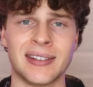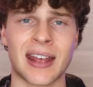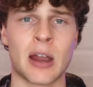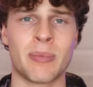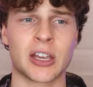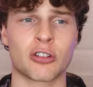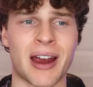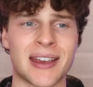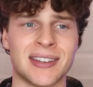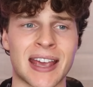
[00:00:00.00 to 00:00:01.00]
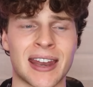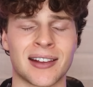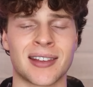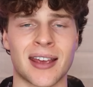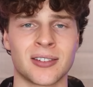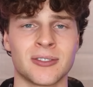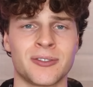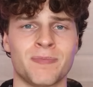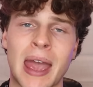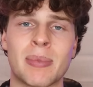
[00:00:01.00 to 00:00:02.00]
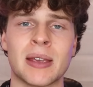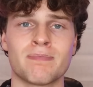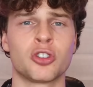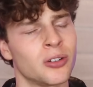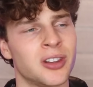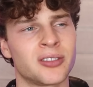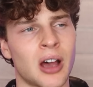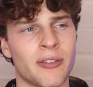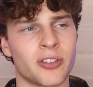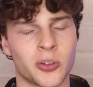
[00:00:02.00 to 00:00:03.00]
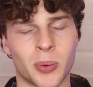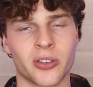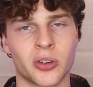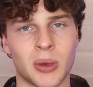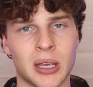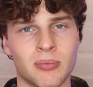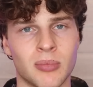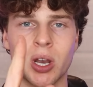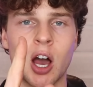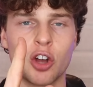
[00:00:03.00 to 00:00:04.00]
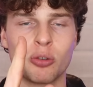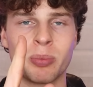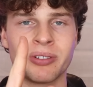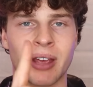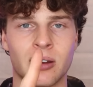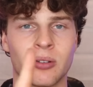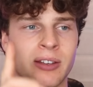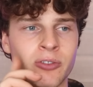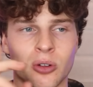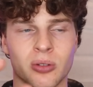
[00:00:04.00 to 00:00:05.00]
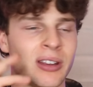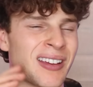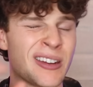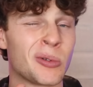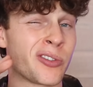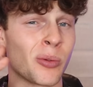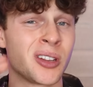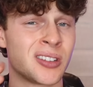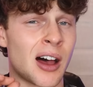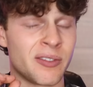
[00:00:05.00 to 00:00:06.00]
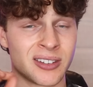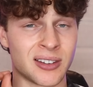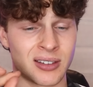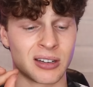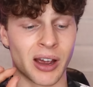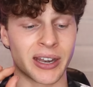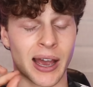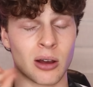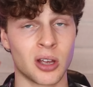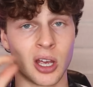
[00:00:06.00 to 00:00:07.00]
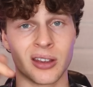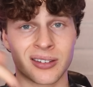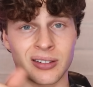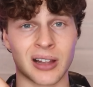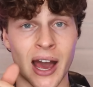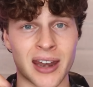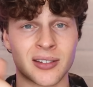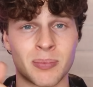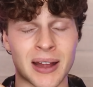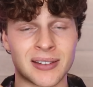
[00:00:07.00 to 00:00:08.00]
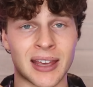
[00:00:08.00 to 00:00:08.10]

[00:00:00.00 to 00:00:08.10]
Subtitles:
Is that a bit crazy and excessive? Maybe. Should Lattafa sponsor me? 100%. If anyone from Lattafa is listening right now, slide into my